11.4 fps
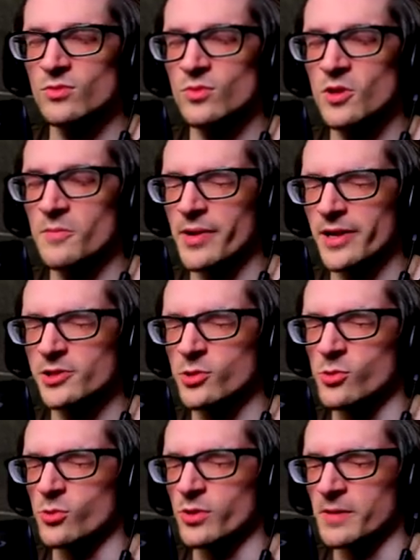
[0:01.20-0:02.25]
Welcome back to
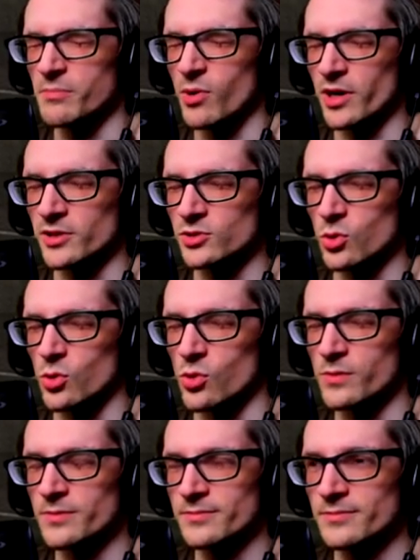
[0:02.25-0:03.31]
Ebola 2.
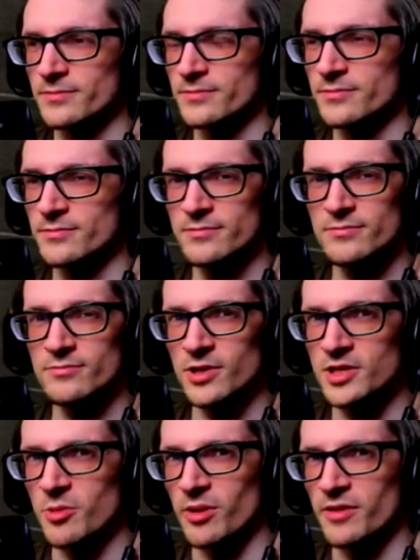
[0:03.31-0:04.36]
We
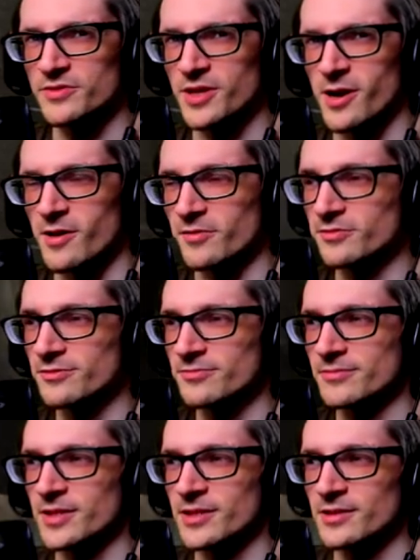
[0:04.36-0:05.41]
can do where left off.
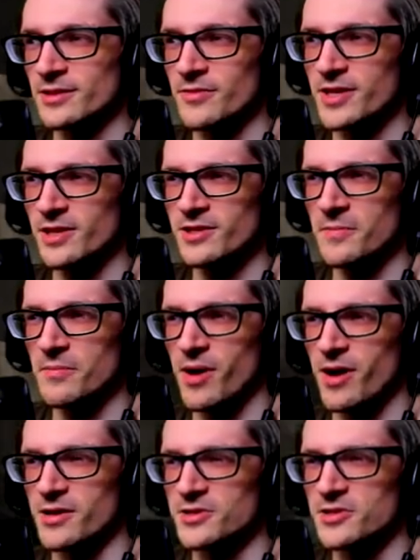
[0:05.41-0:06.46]
Killing the
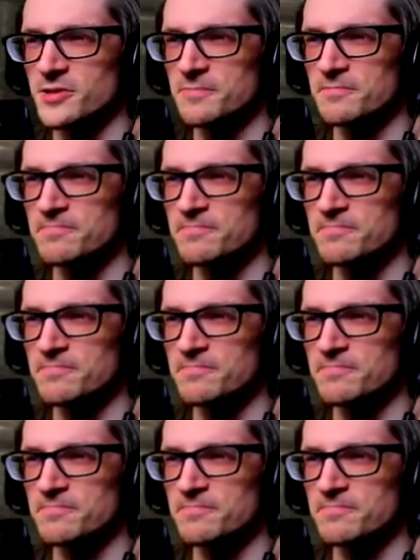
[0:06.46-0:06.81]
boss.